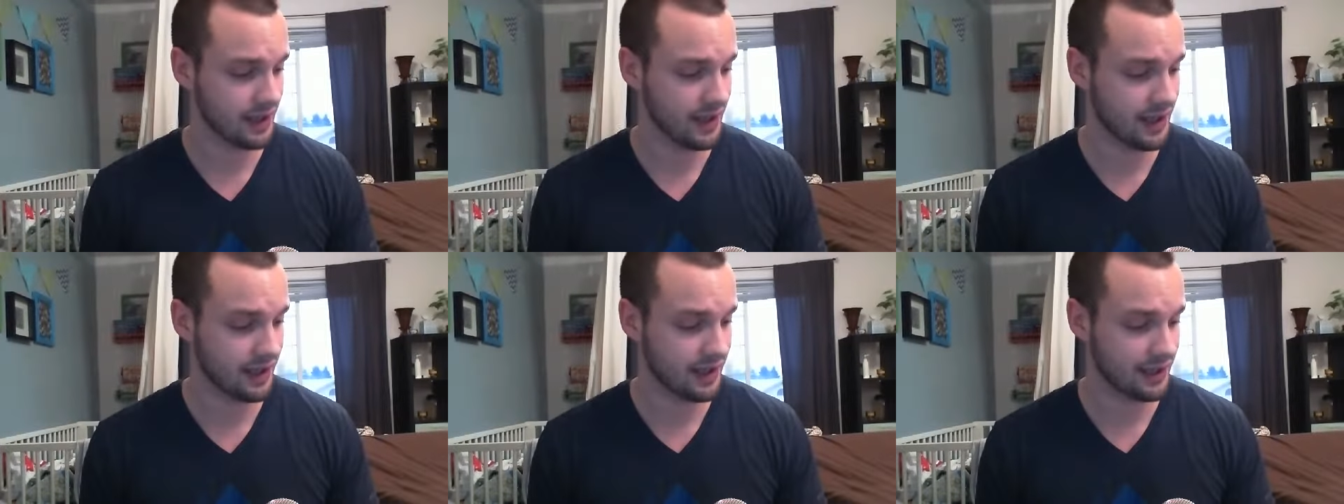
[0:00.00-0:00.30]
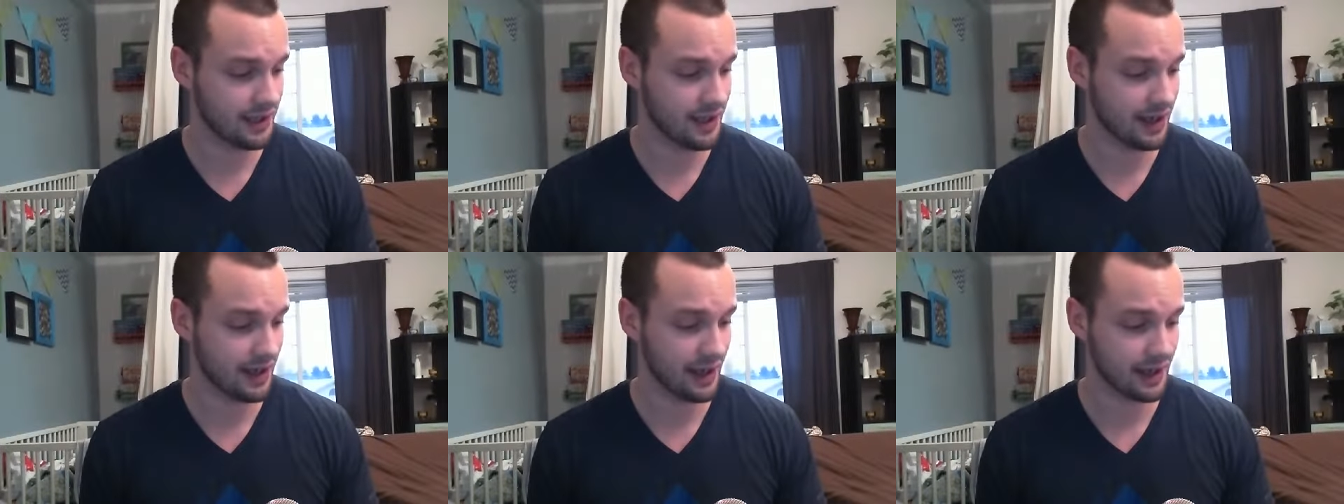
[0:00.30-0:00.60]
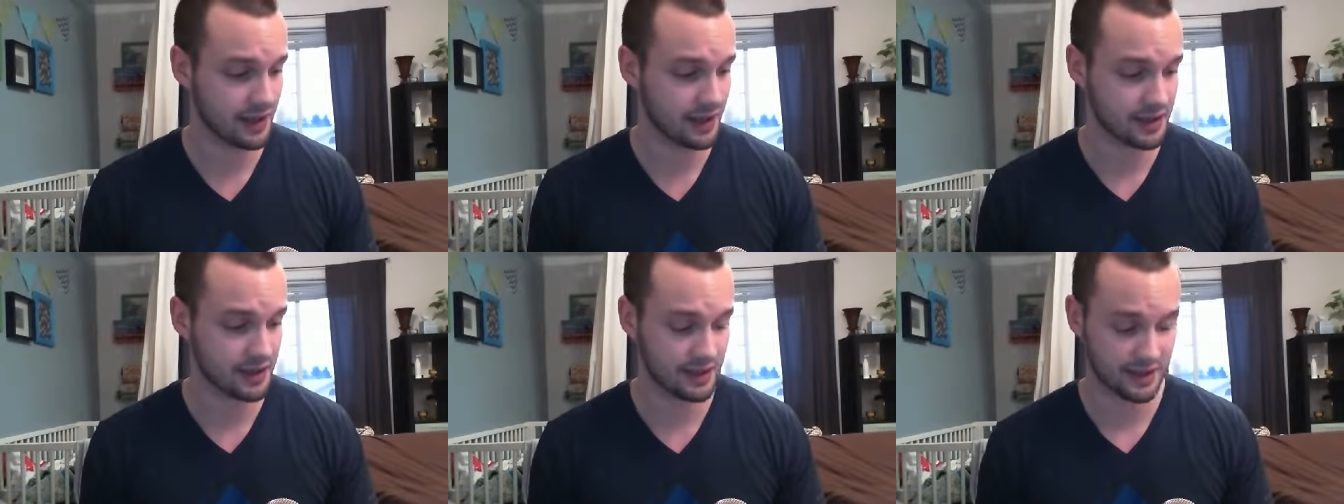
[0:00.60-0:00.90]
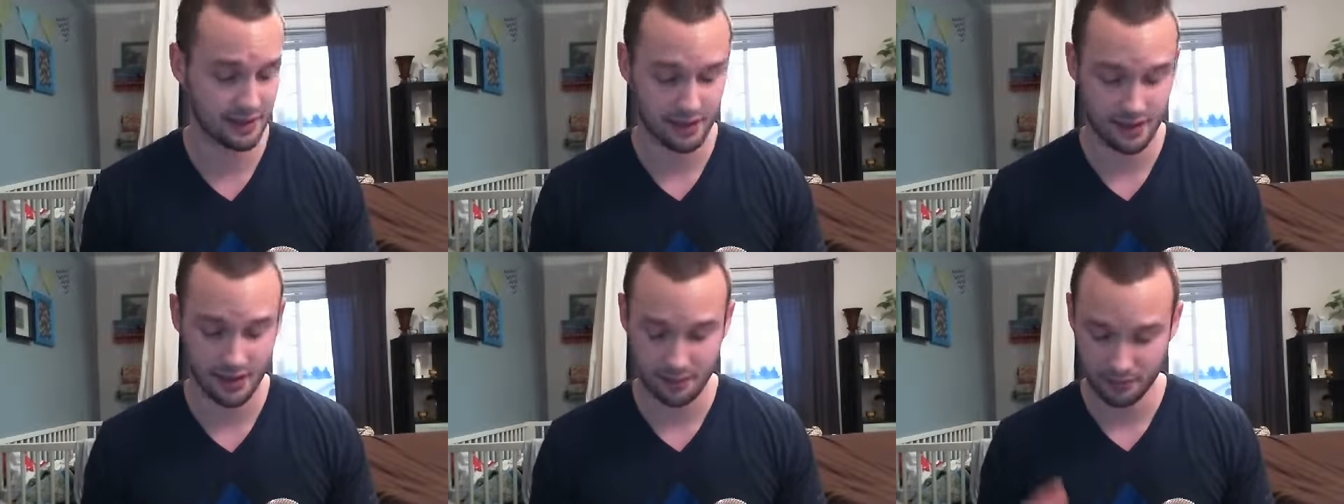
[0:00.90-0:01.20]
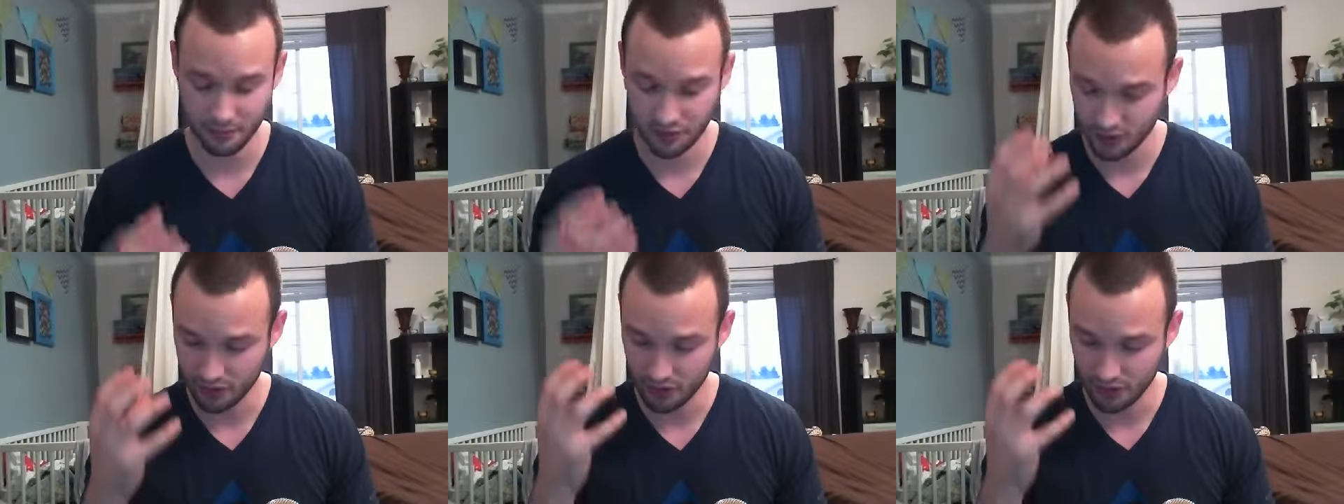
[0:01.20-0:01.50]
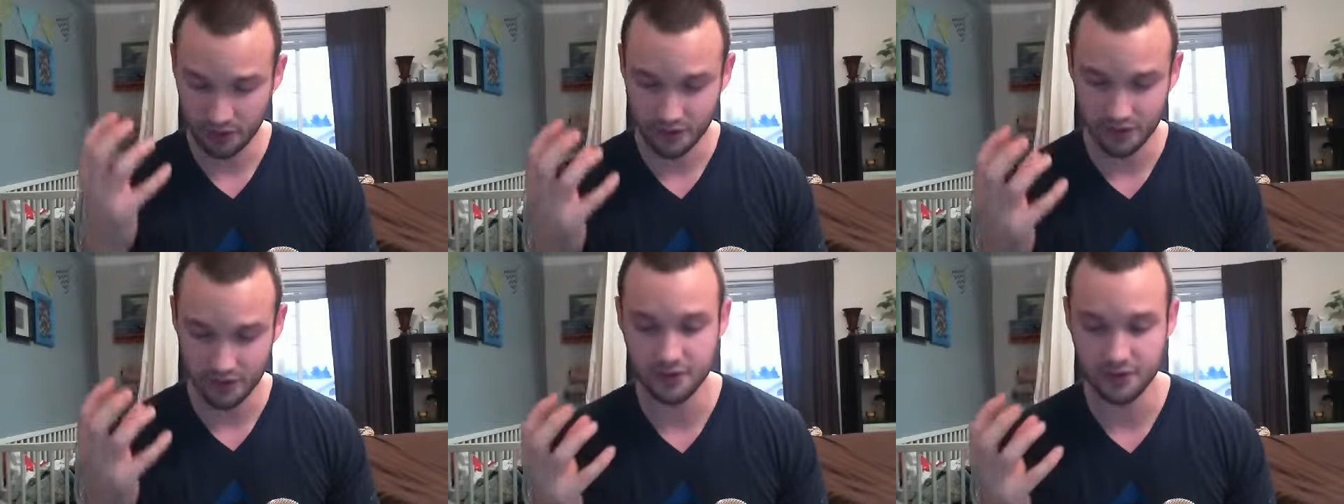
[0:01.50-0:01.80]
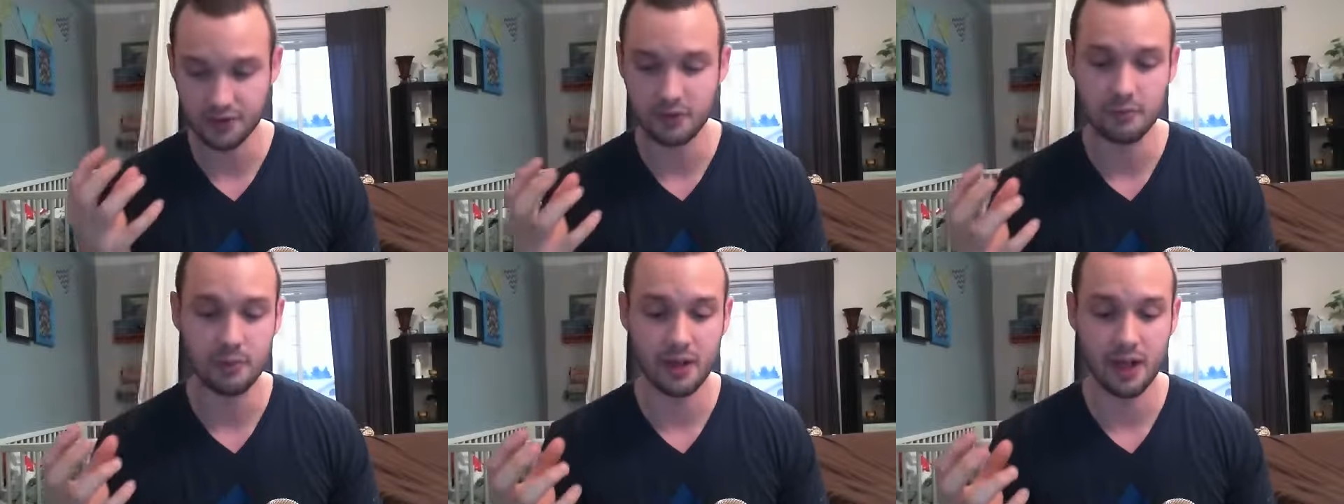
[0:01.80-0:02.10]
And I'm so
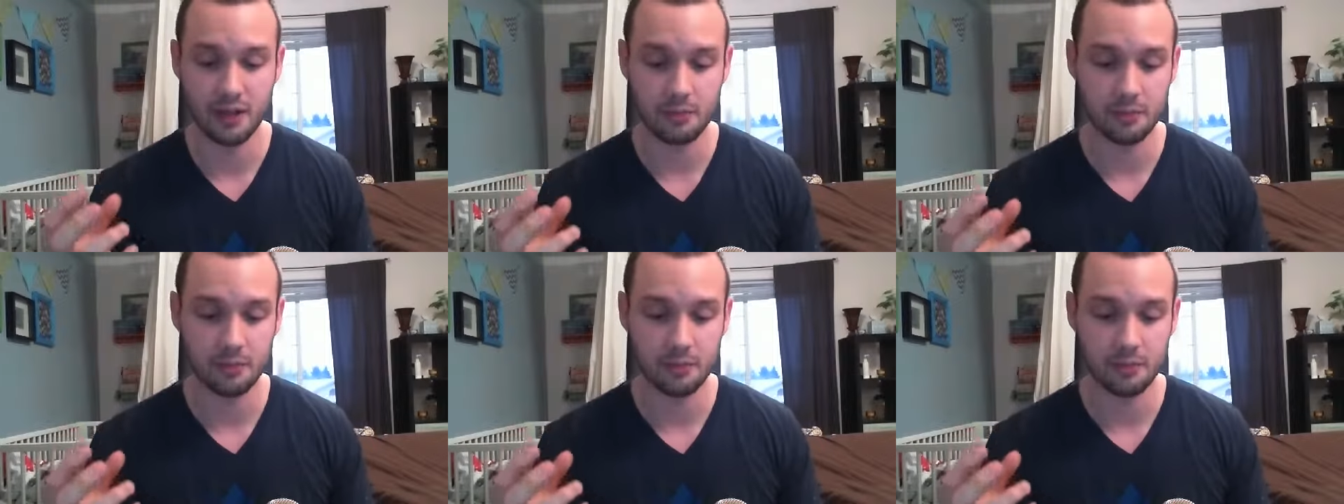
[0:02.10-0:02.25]
consumed by